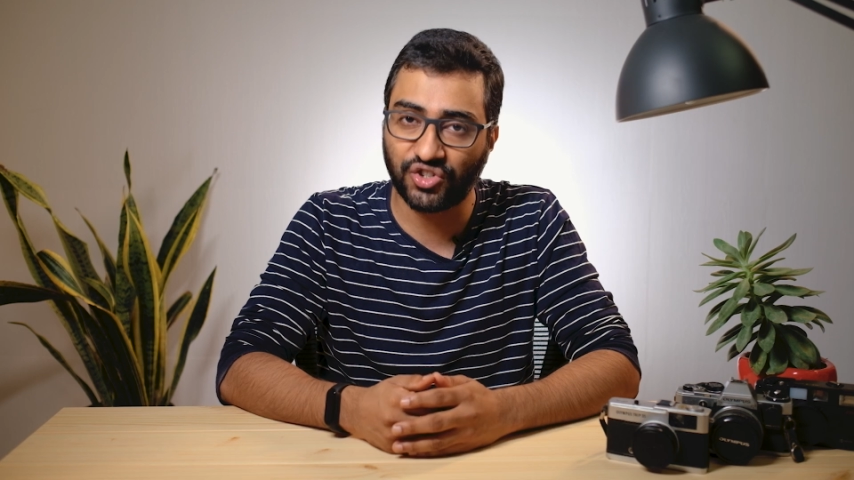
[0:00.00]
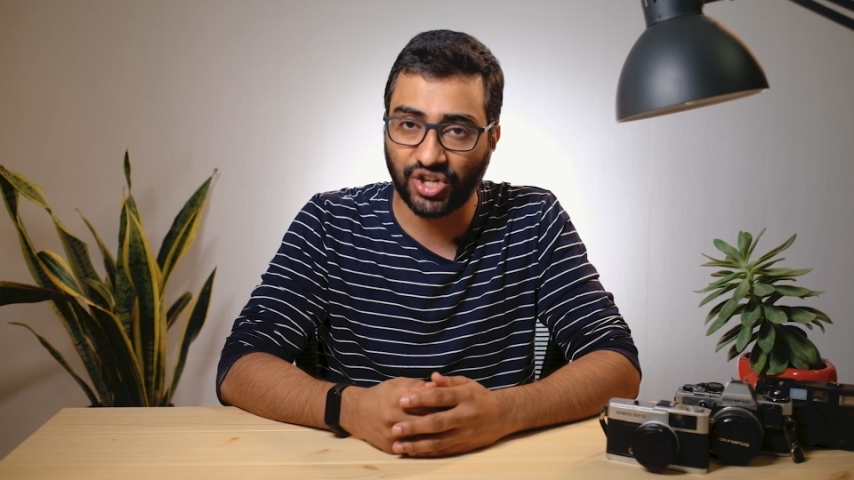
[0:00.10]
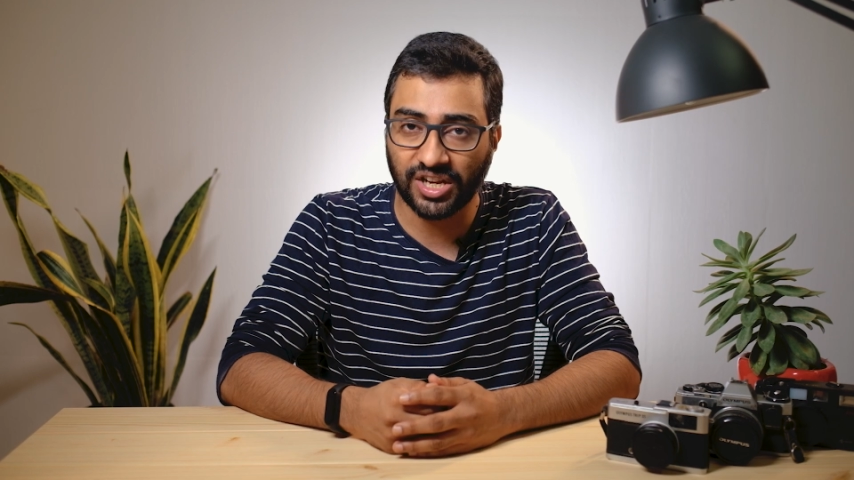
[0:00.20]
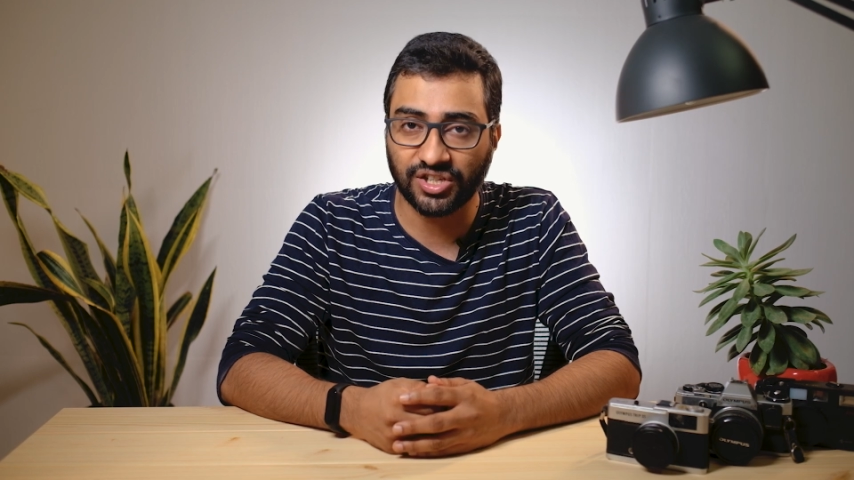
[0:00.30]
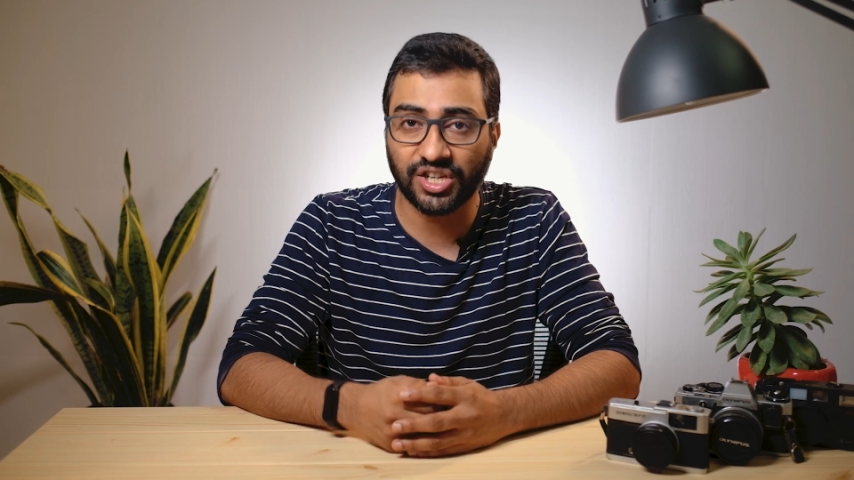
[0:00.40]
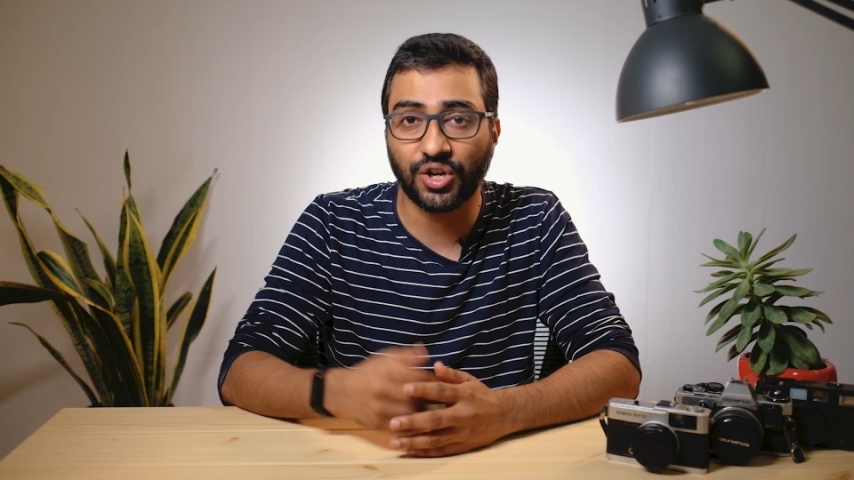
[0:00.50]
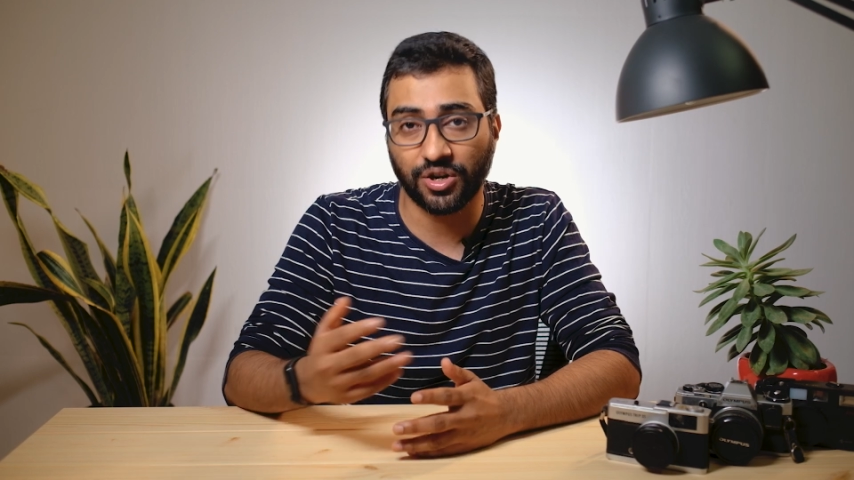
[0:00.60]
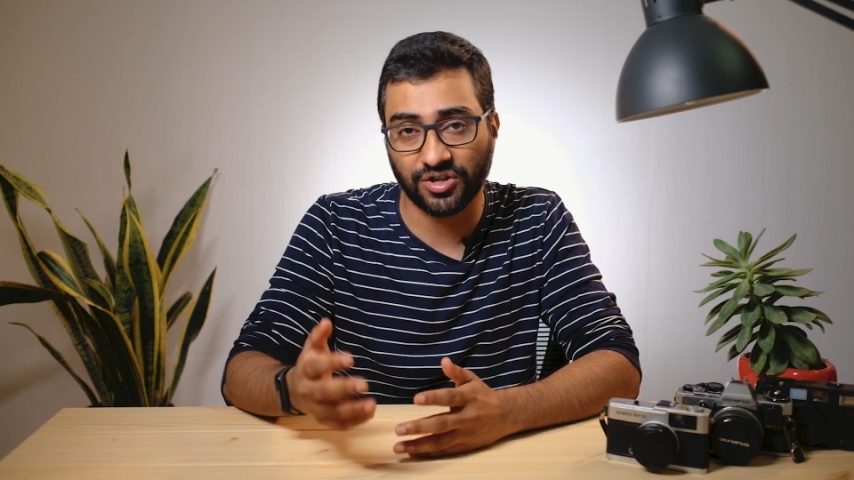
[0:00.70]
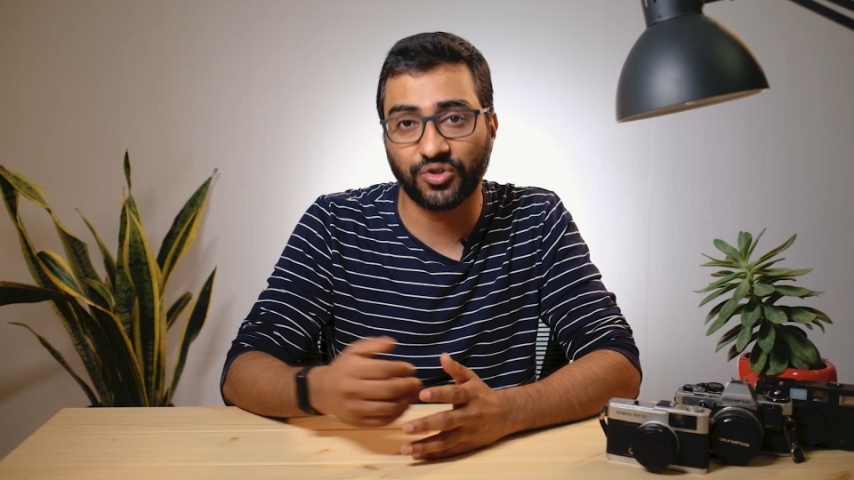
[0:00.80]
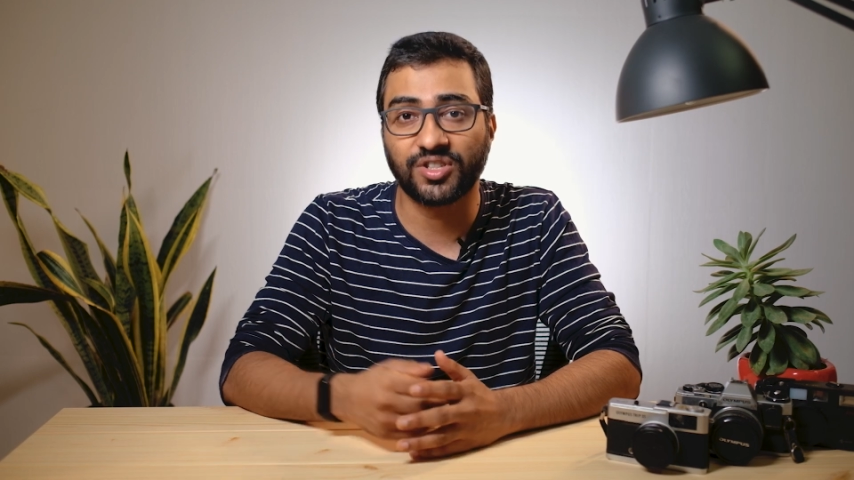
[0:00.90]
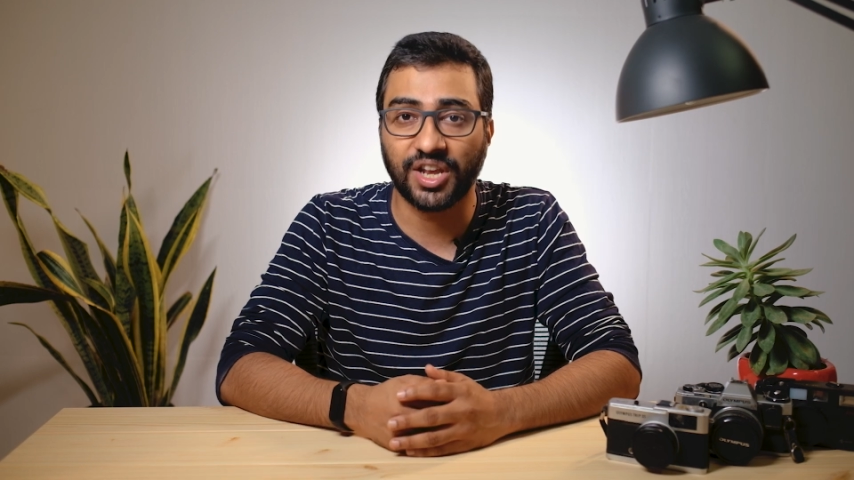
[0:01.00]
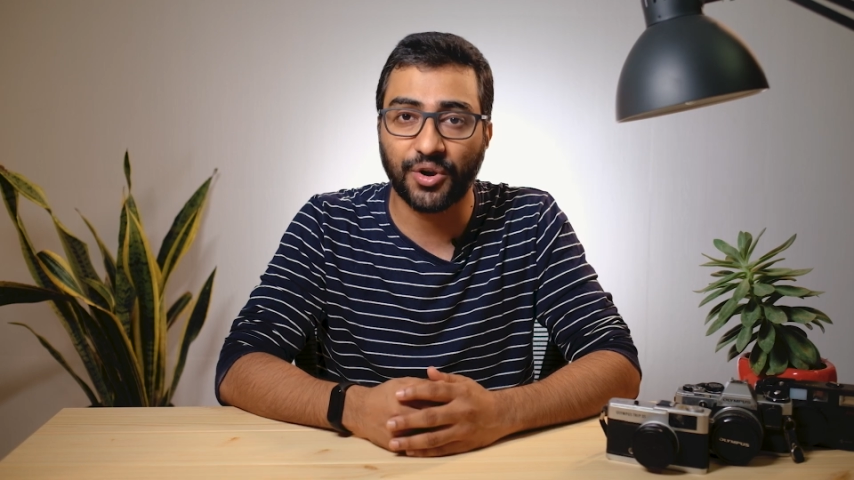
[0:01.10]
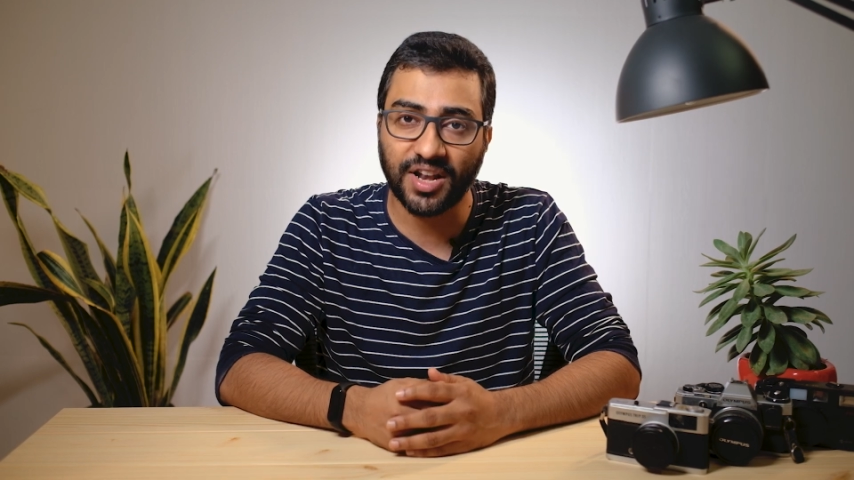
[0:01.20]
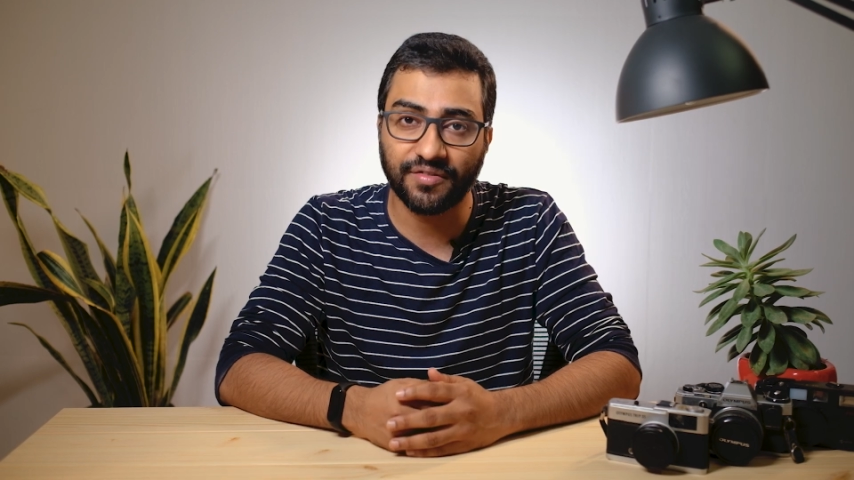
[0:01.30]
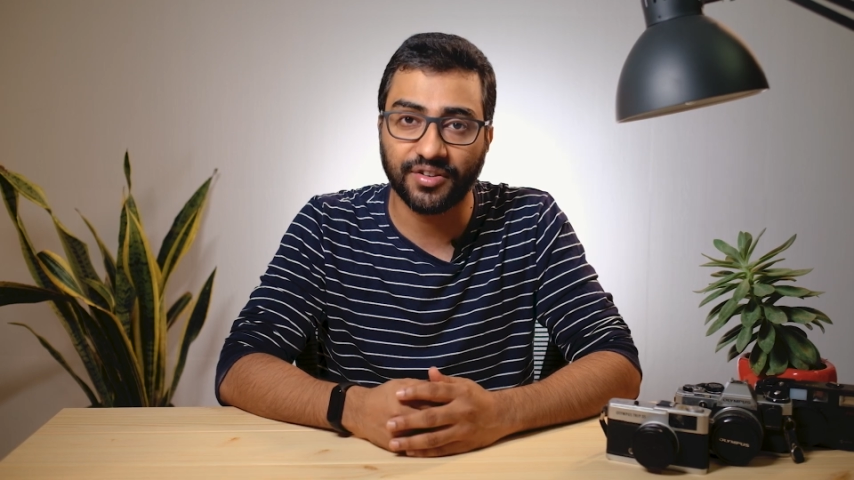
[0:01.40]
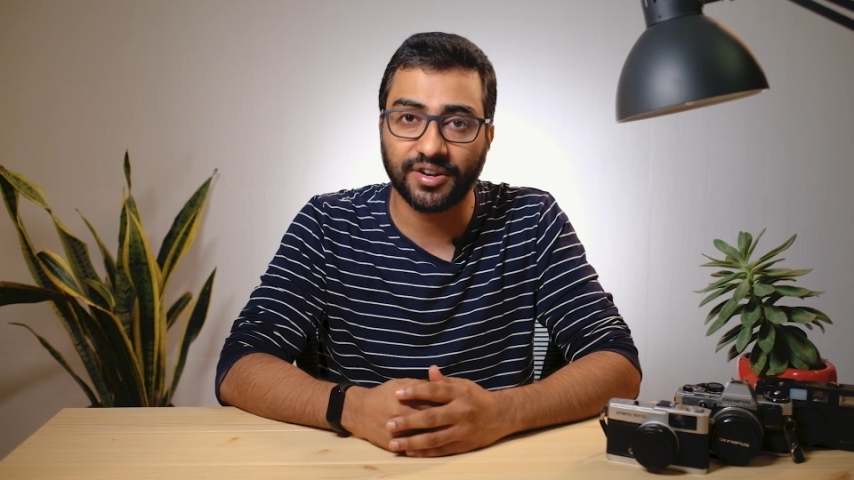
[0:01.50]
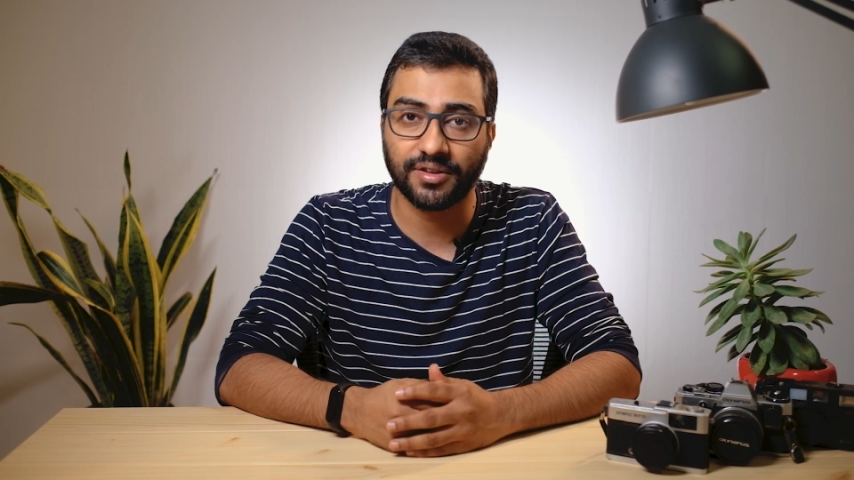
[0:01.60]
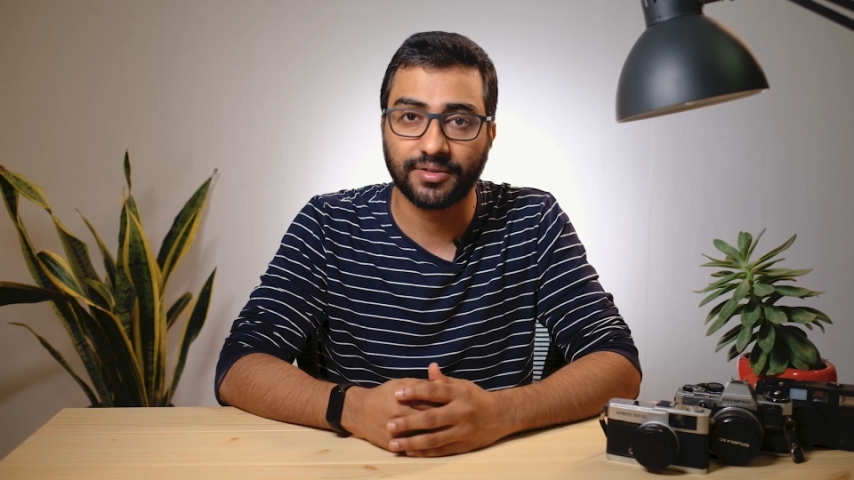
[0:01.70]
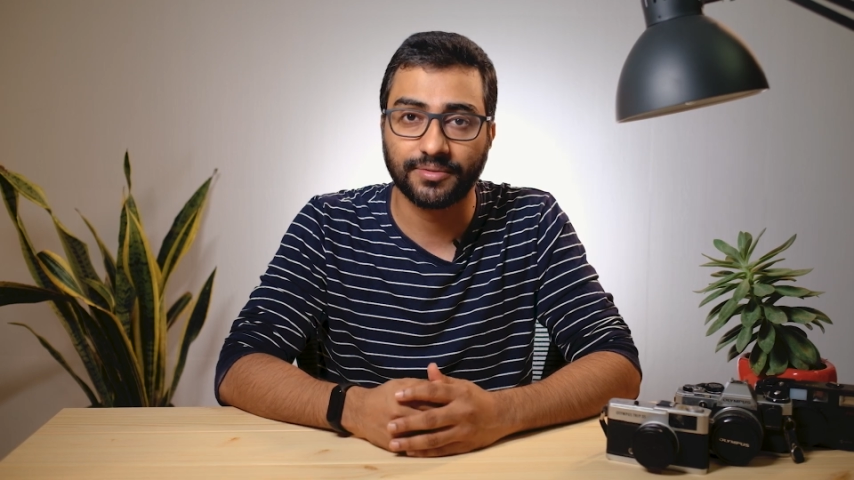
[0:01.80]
change in order to stay relevant.